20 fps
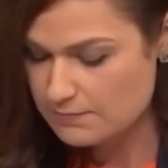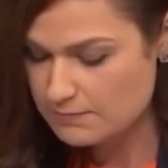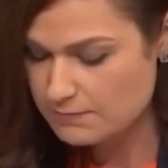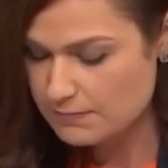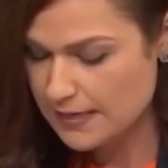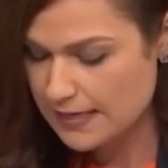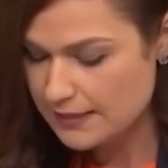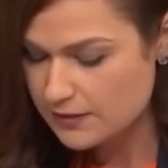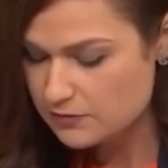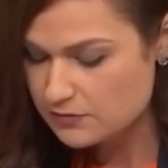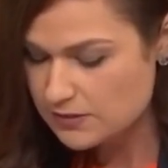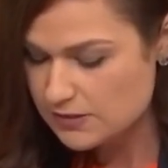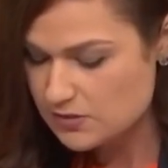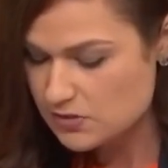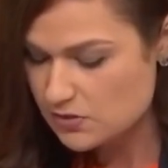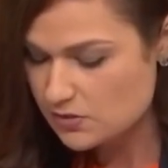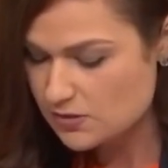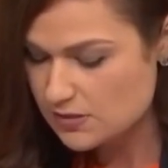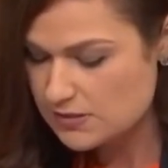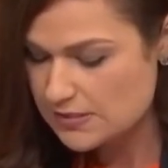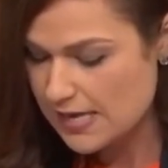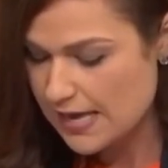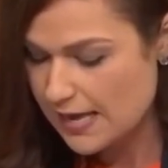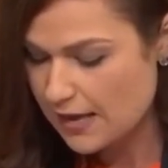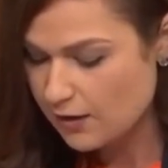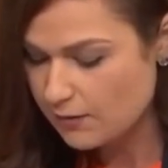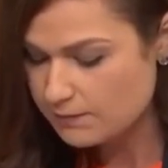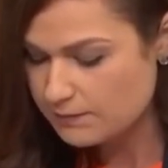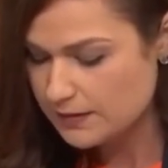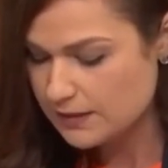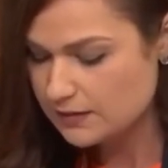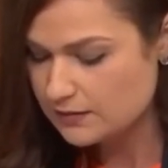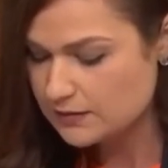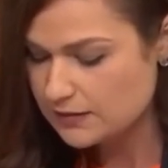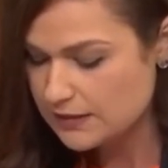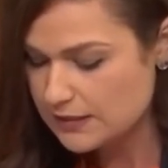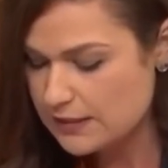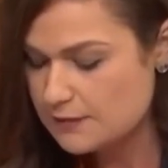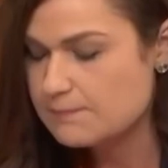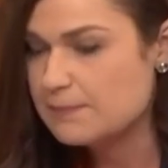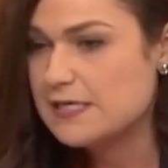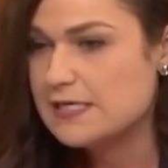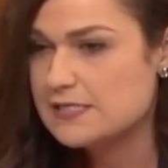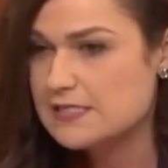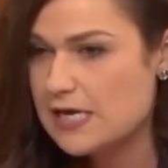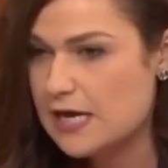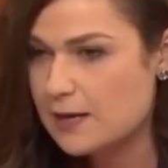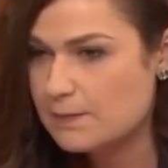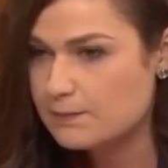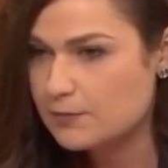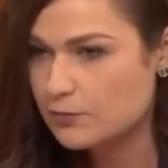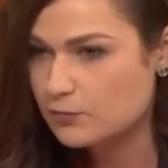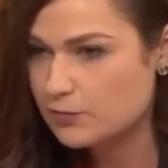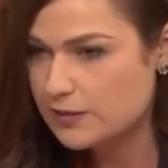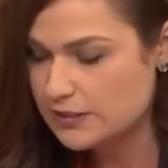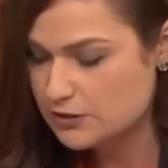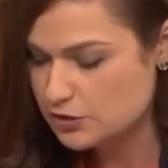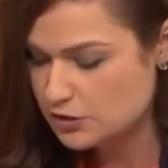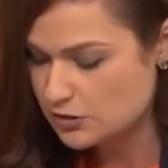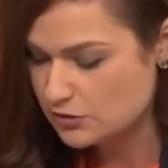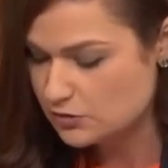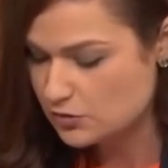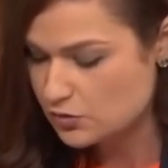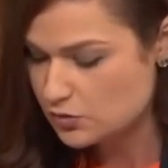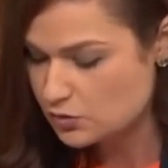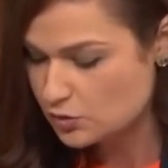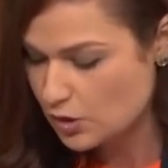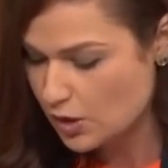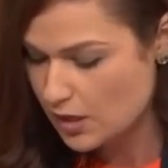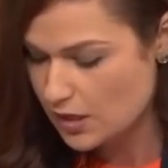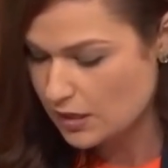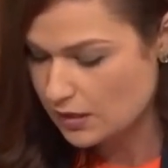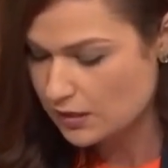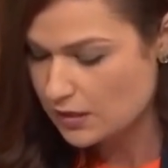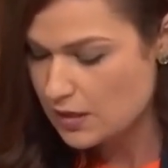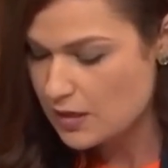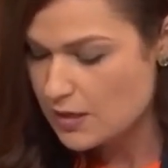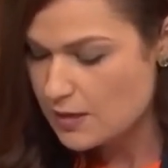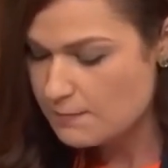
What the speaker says: biodiesel is helping keep his operation strong.